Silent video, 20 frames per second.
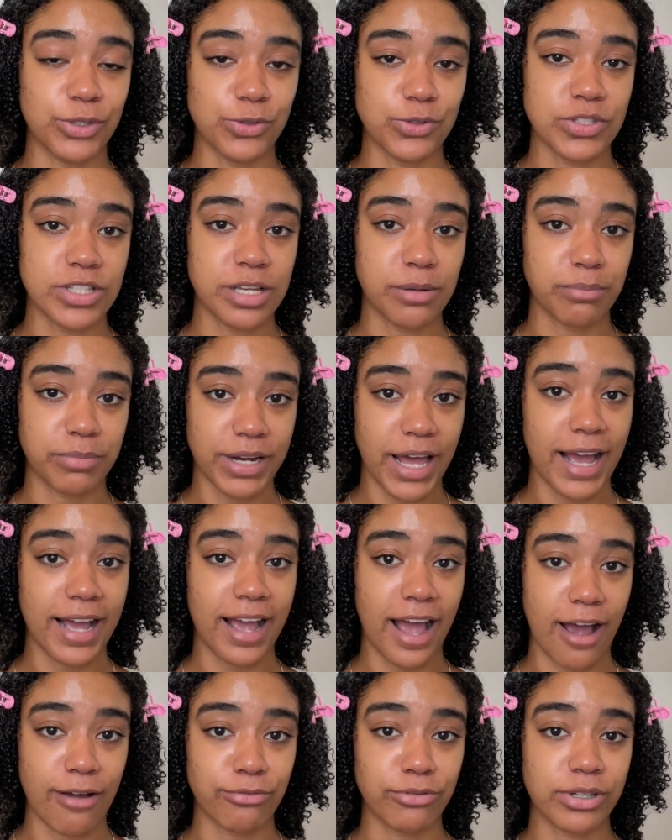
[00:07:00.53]
using Black
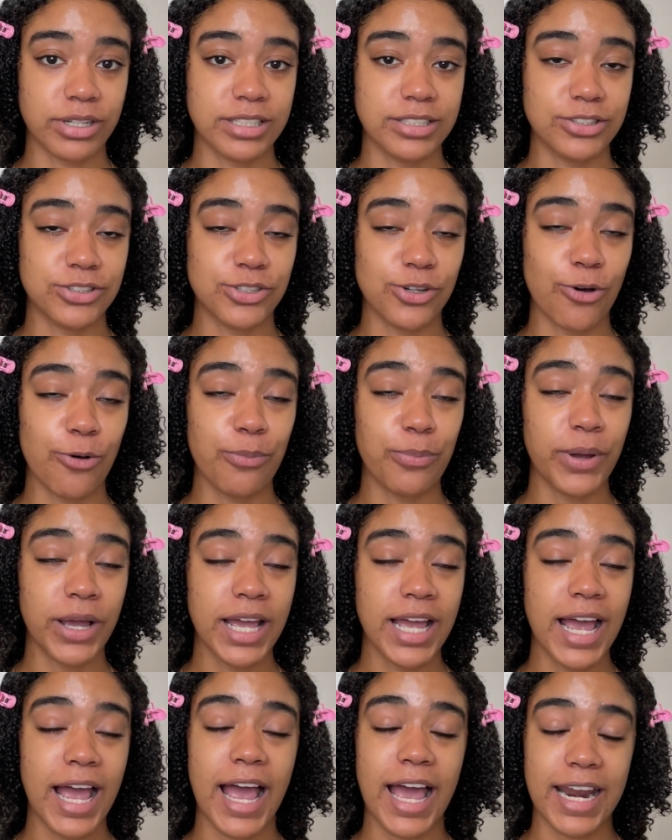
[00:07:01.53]
African soap,
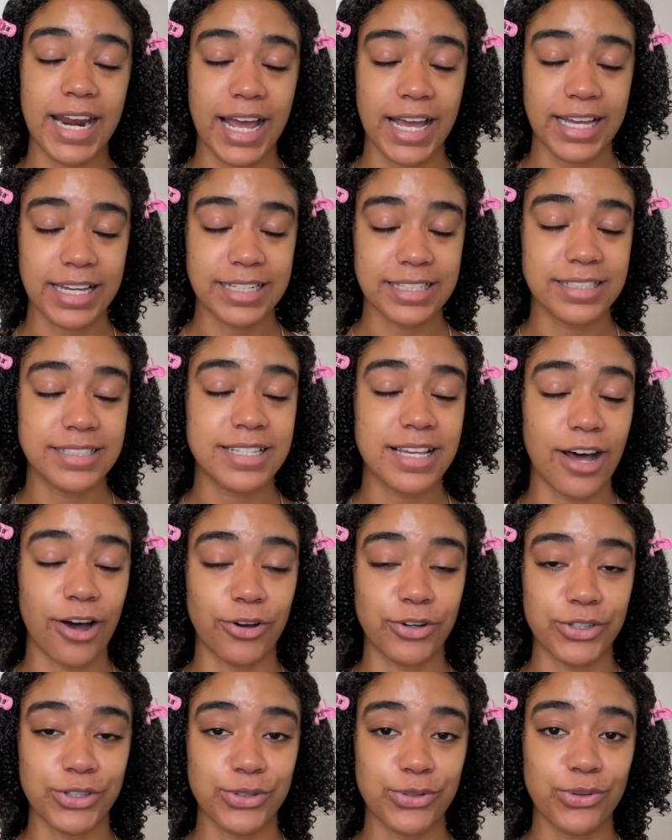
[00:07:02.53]
and I can tell
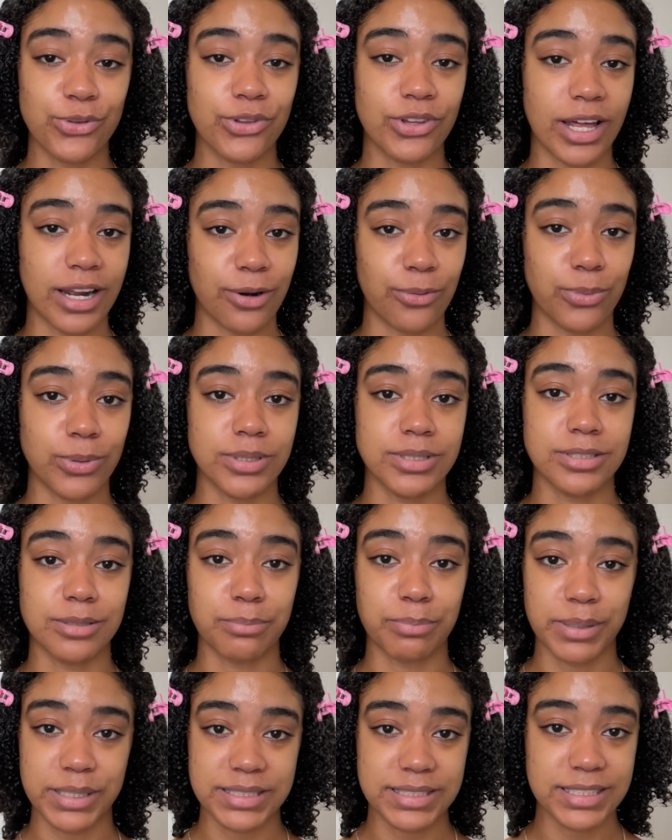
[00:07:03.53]
you that it was the
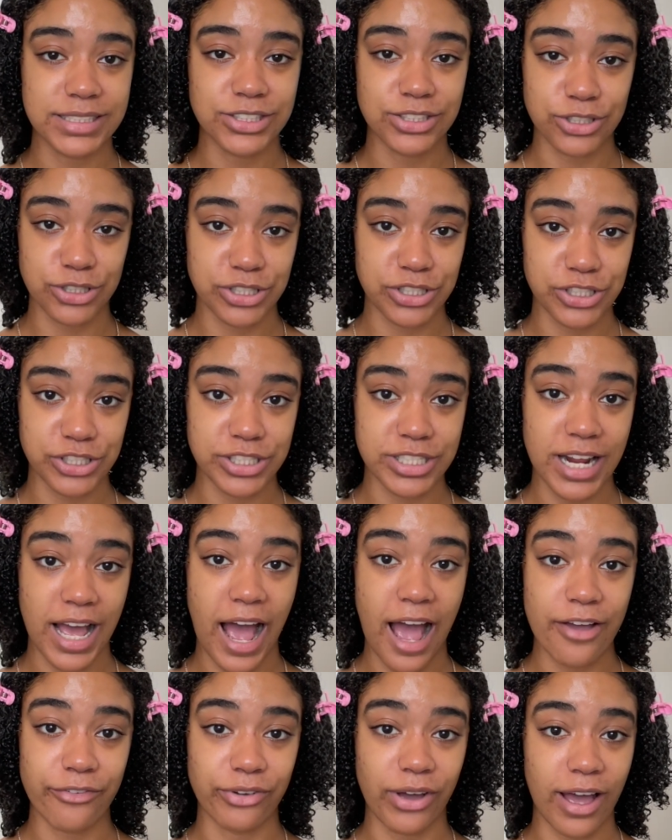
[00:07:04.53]
best decision
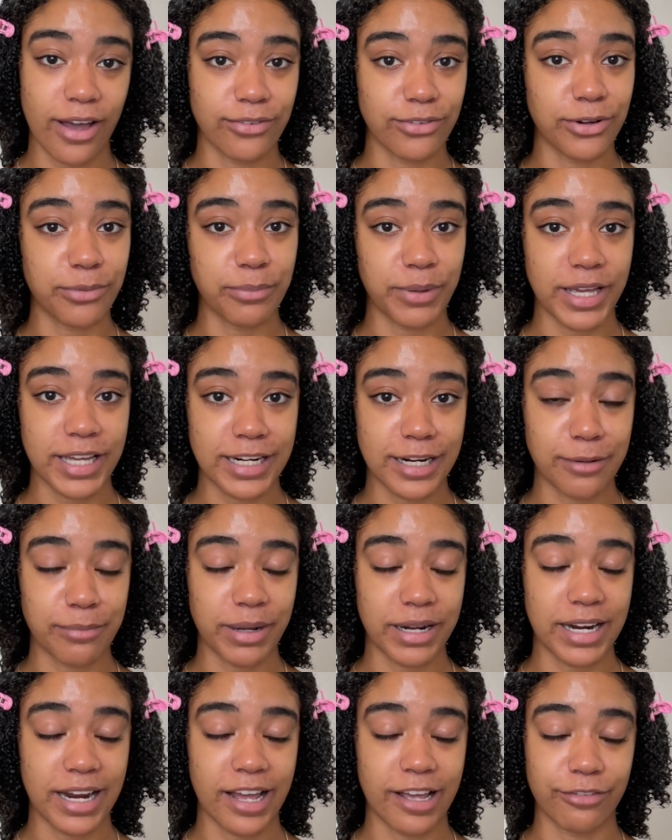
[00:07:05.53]
I've ever made in
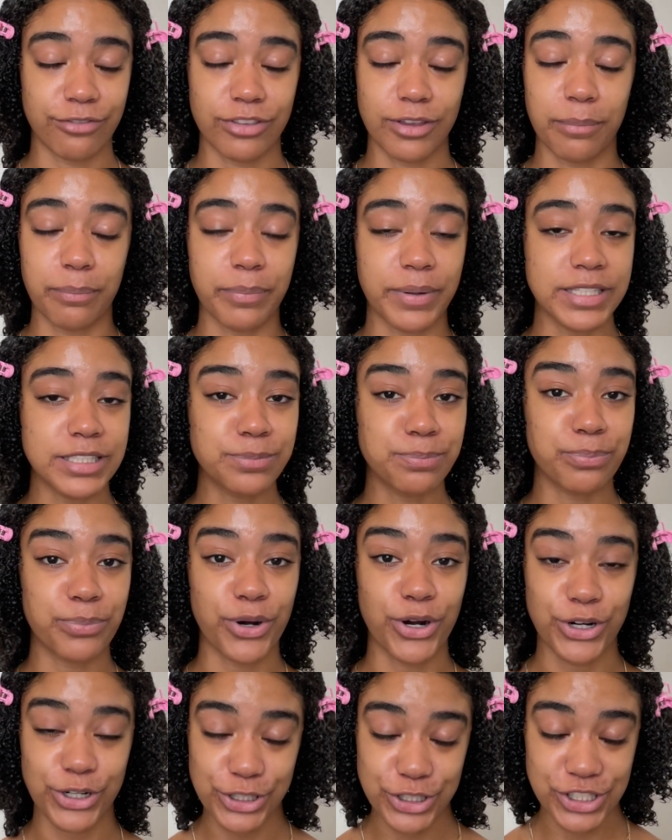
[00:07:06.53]
my life, the best
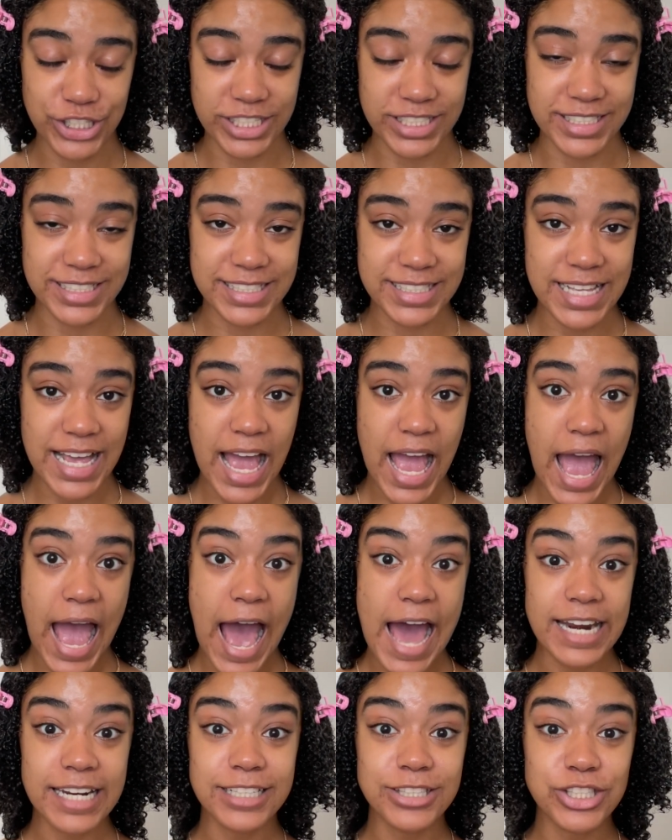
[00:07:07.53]
purchase,
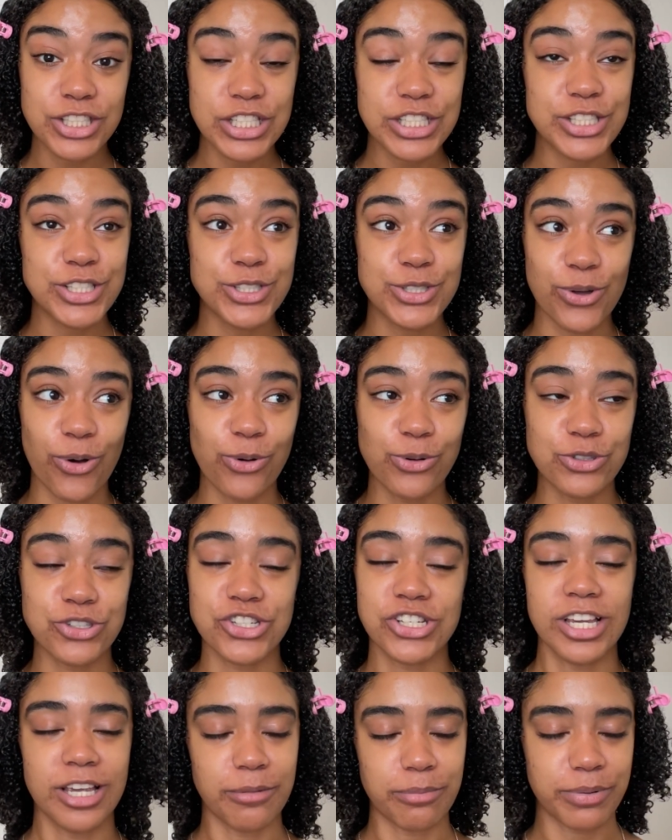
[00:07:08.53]
and it's so
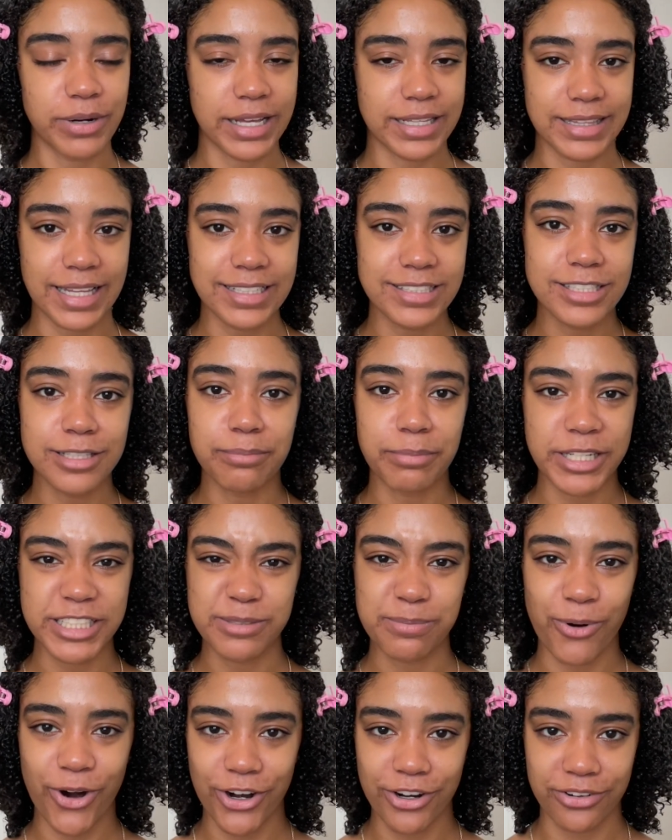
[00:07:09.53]
cheap. Like, that's the
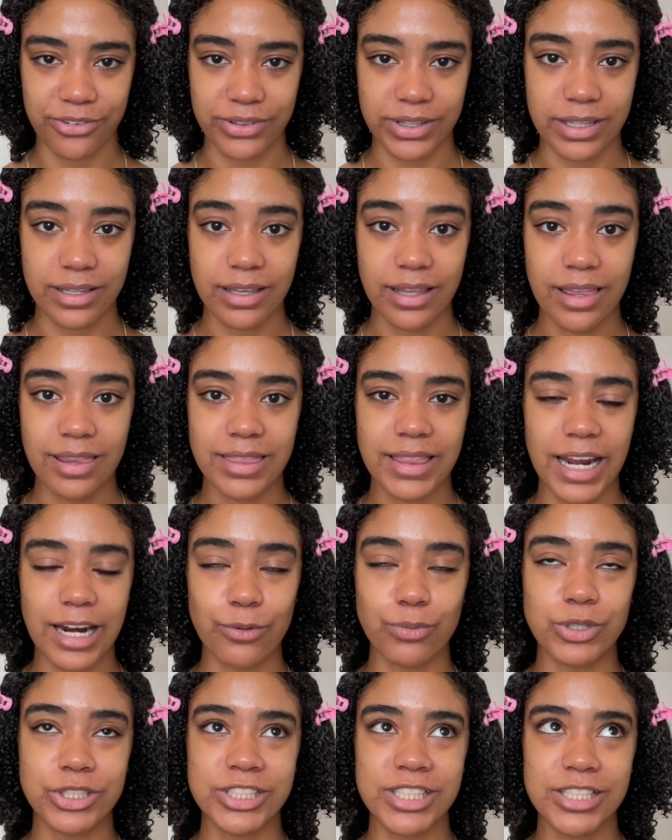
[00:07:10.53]
best part of it, that it
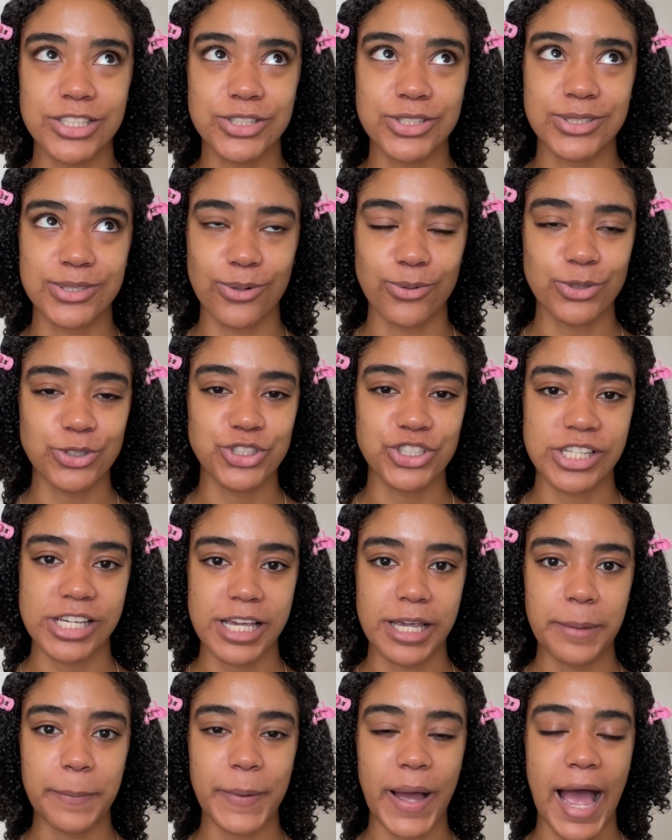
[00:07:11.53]
was so cheap.